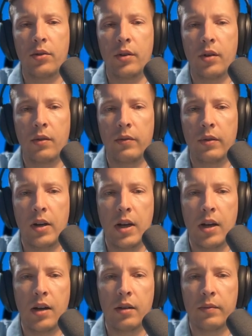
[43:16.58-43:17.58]
enough.
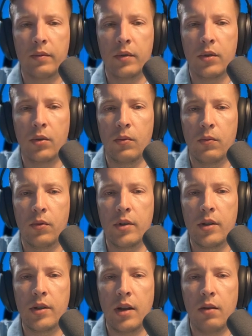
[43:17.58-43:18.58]
So for
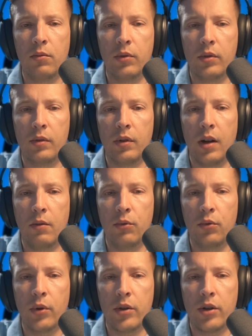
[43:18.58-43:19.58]
this, I would
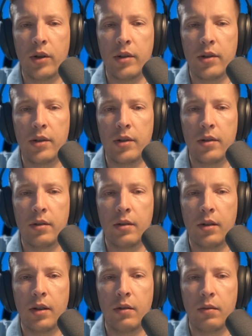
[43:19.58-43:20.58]
do actually this,
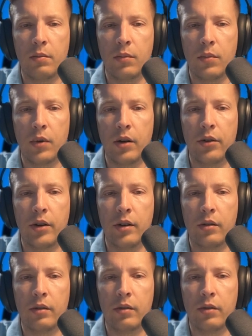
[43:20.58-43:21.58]
like
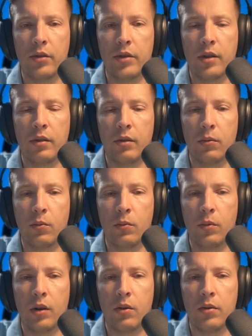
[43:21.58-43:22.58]
gradient horizontal
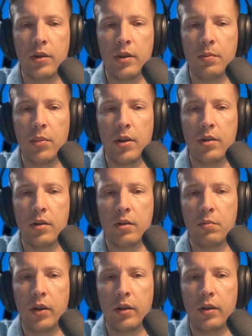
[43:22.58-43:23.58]
across these pixels,
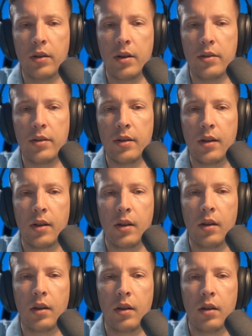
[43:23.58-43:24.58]
but it does
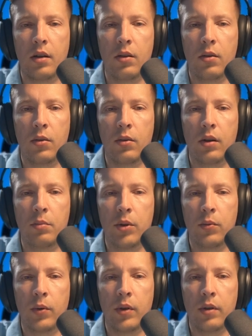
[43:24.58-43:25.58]
only
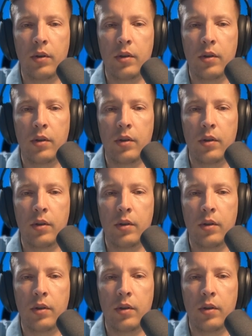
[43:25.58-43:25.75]
between